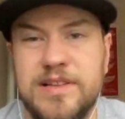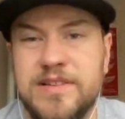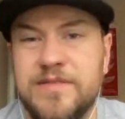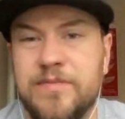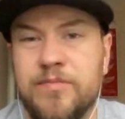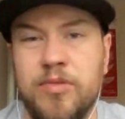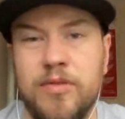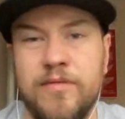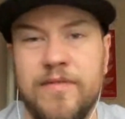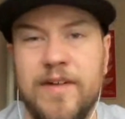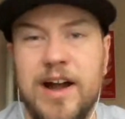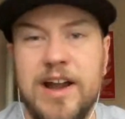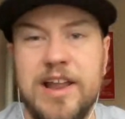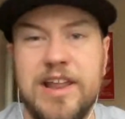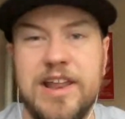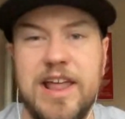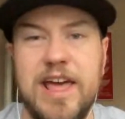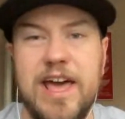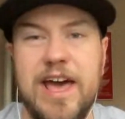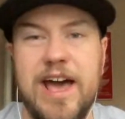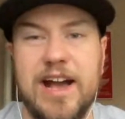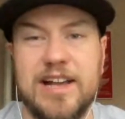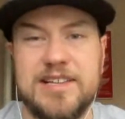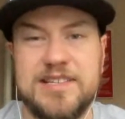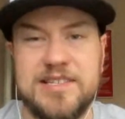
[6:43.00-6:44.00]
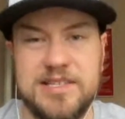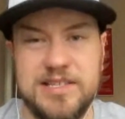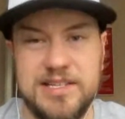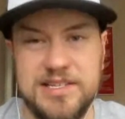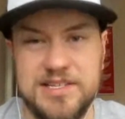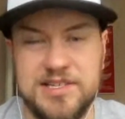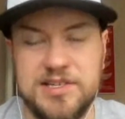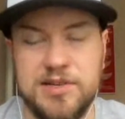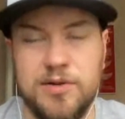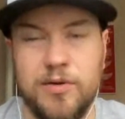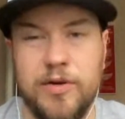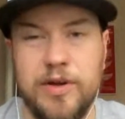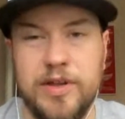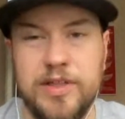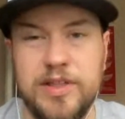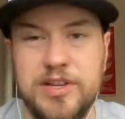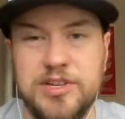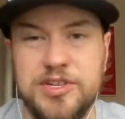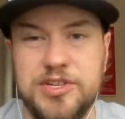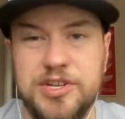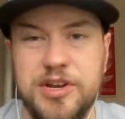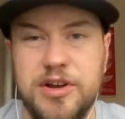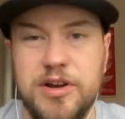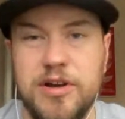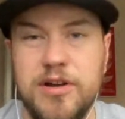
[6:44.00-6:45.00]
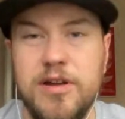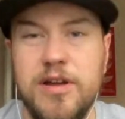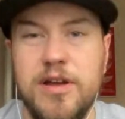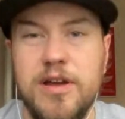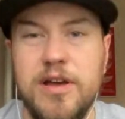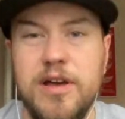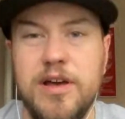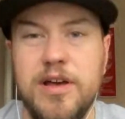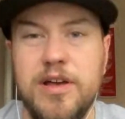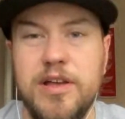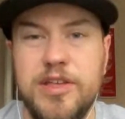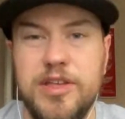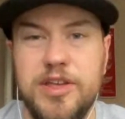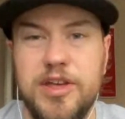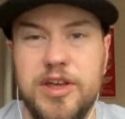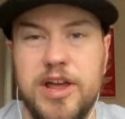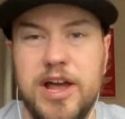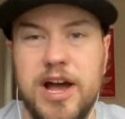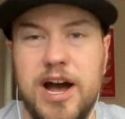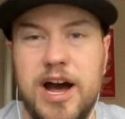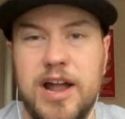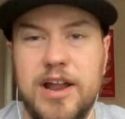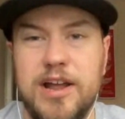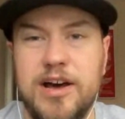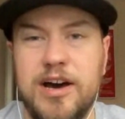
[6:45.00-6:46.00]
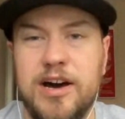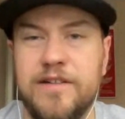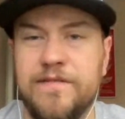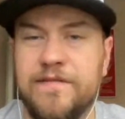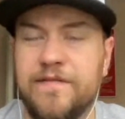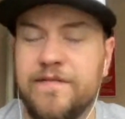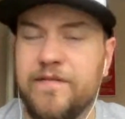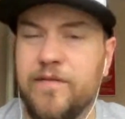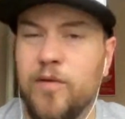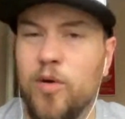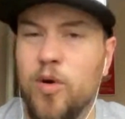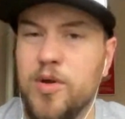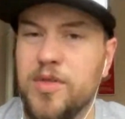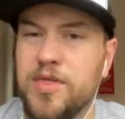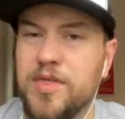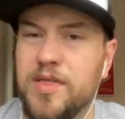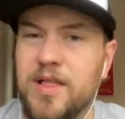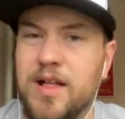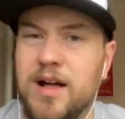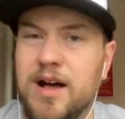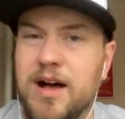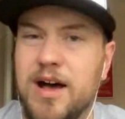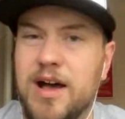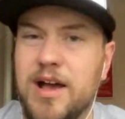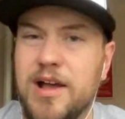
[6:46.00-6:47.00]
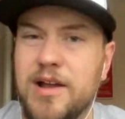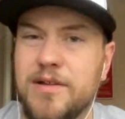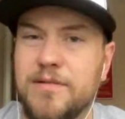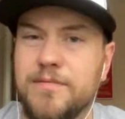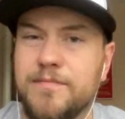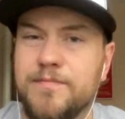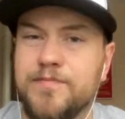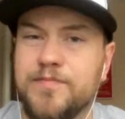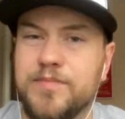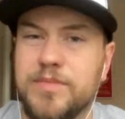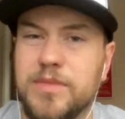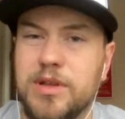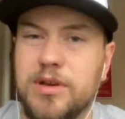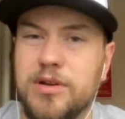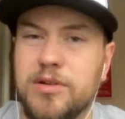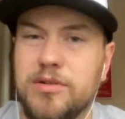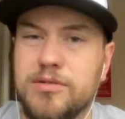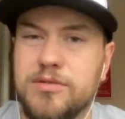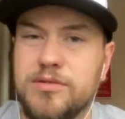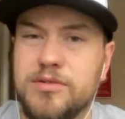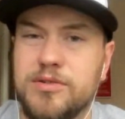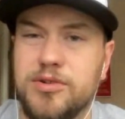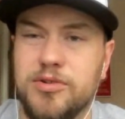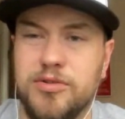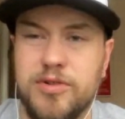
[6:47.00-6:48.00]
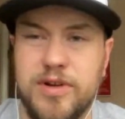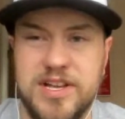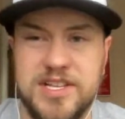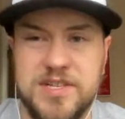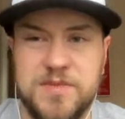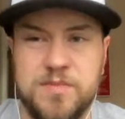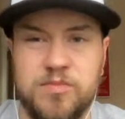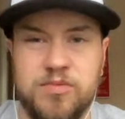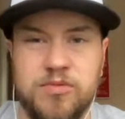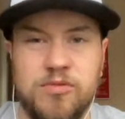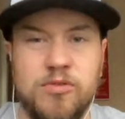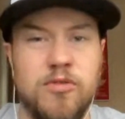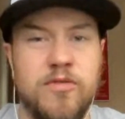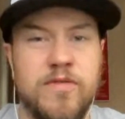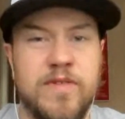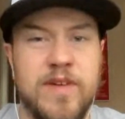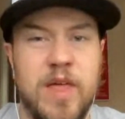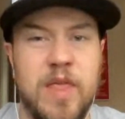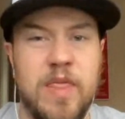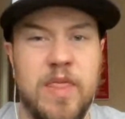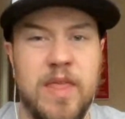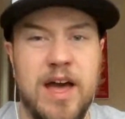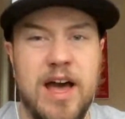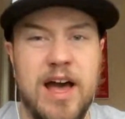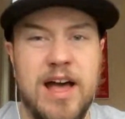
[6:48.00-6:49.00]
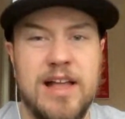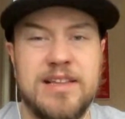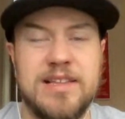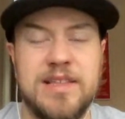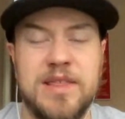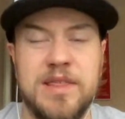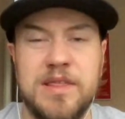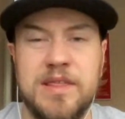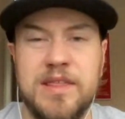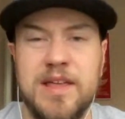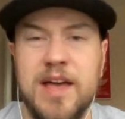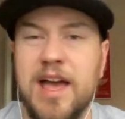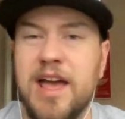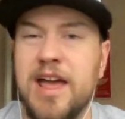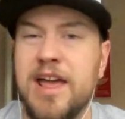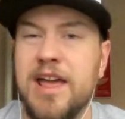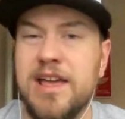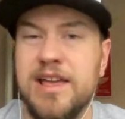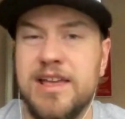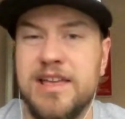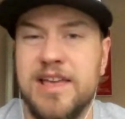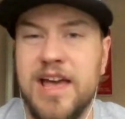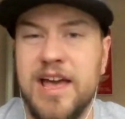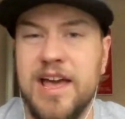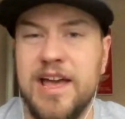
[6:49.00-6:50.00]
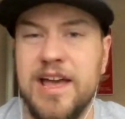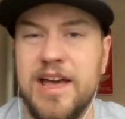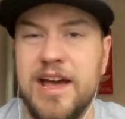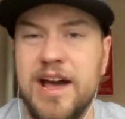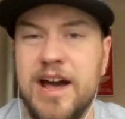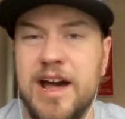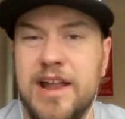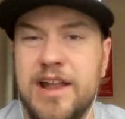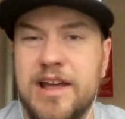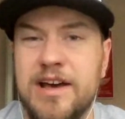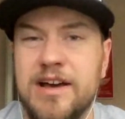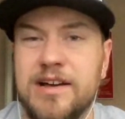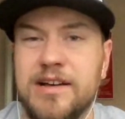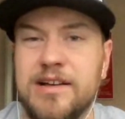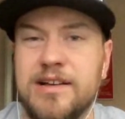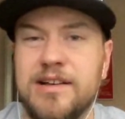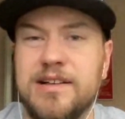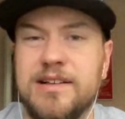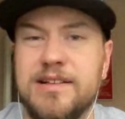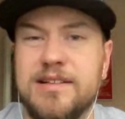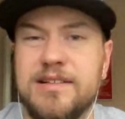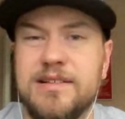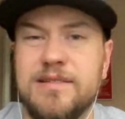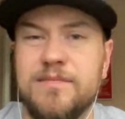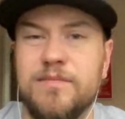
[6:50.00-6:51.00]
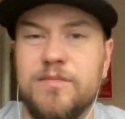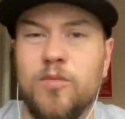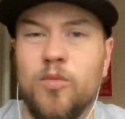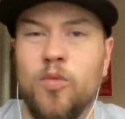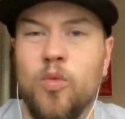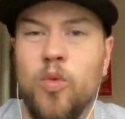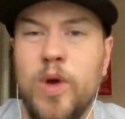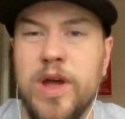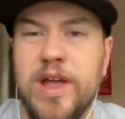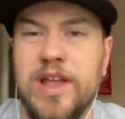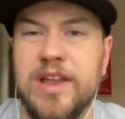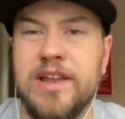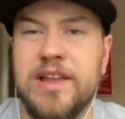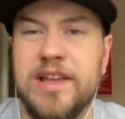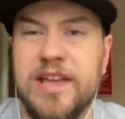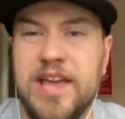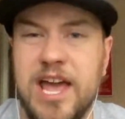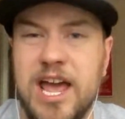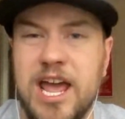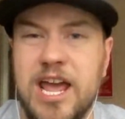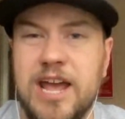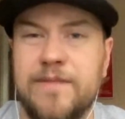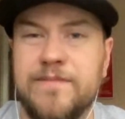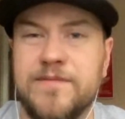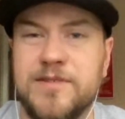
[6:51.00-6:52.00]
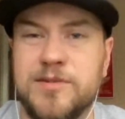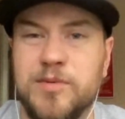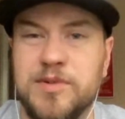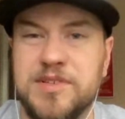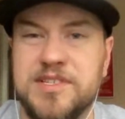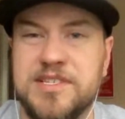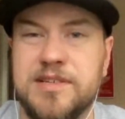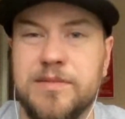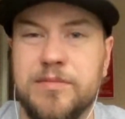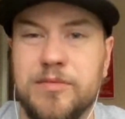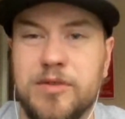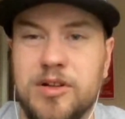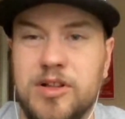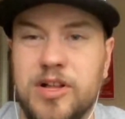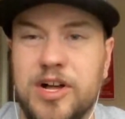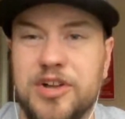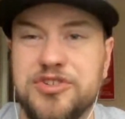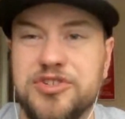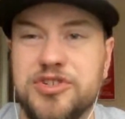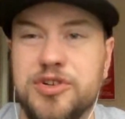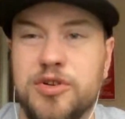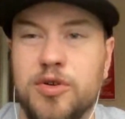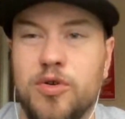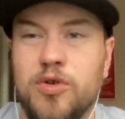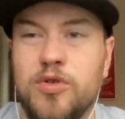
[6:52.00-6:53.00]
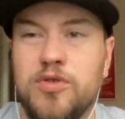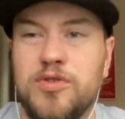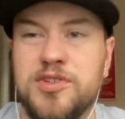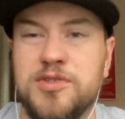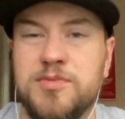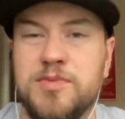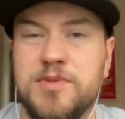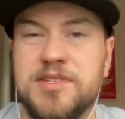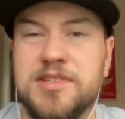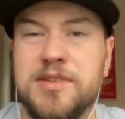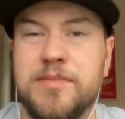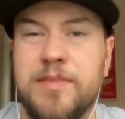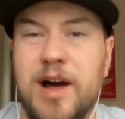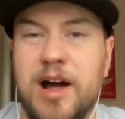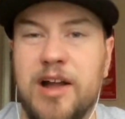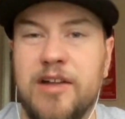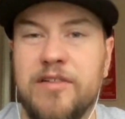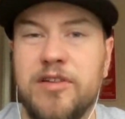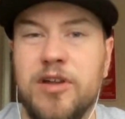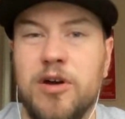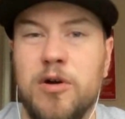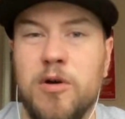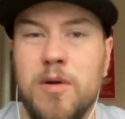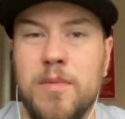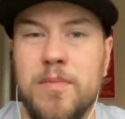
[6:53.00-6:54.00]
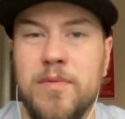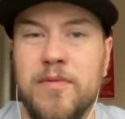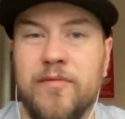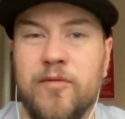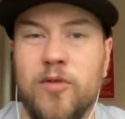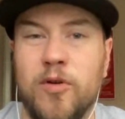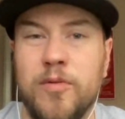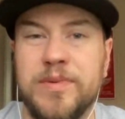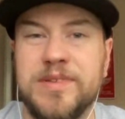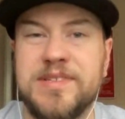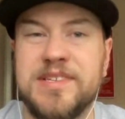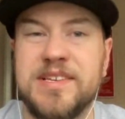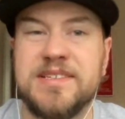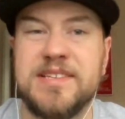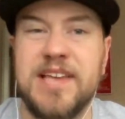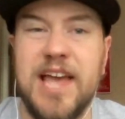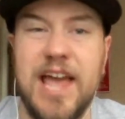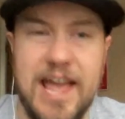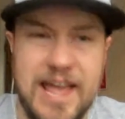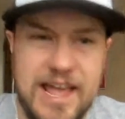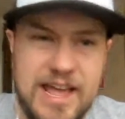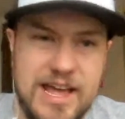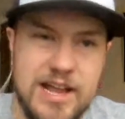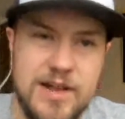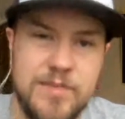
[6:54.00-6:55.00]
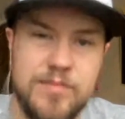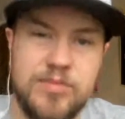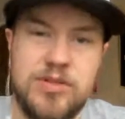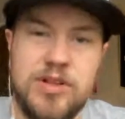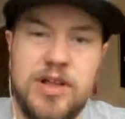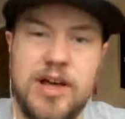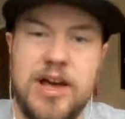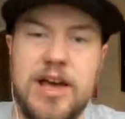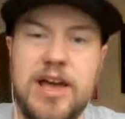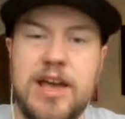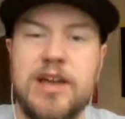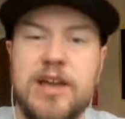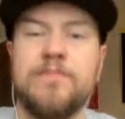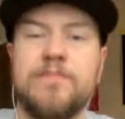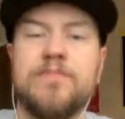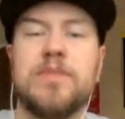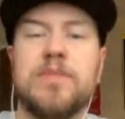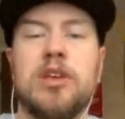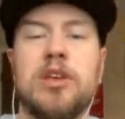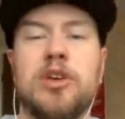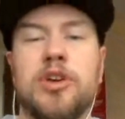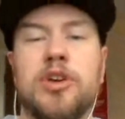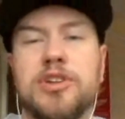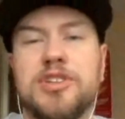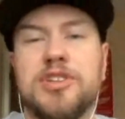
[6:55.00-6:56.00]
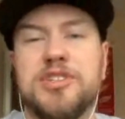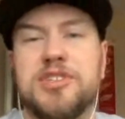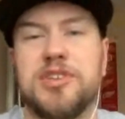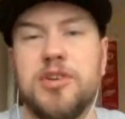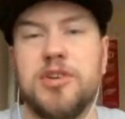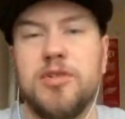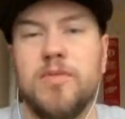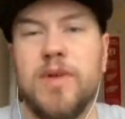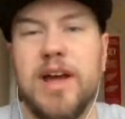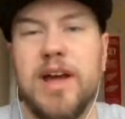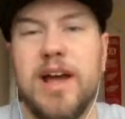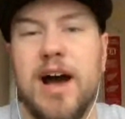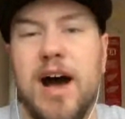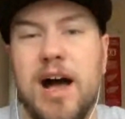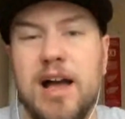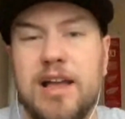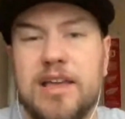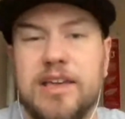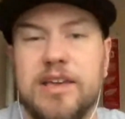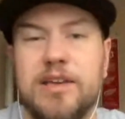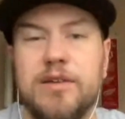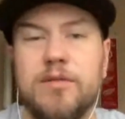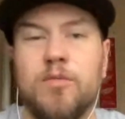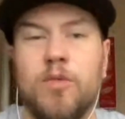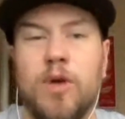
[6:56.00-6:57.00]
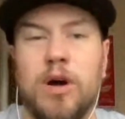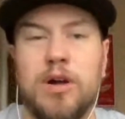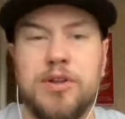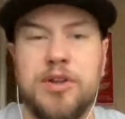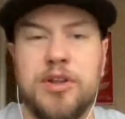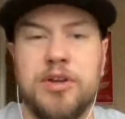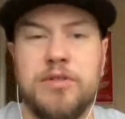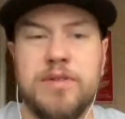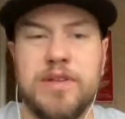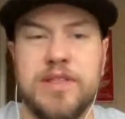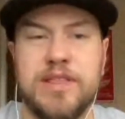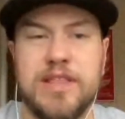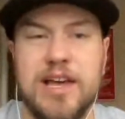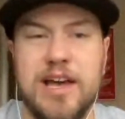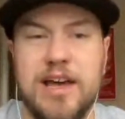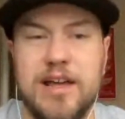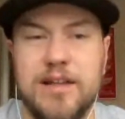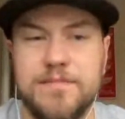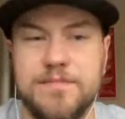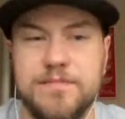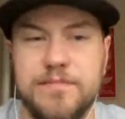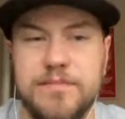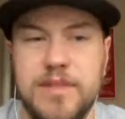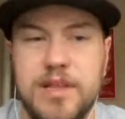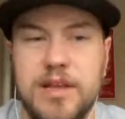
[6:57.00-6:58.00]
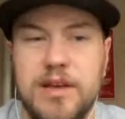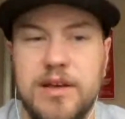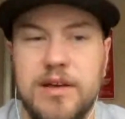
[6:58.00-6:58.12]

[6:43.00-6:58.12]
has provided excellent scoring this year. You got a fourth line who has proven that they can win games with some clutch goals, with some out-of-nowhere performances, and play good two-way hockey while doing that.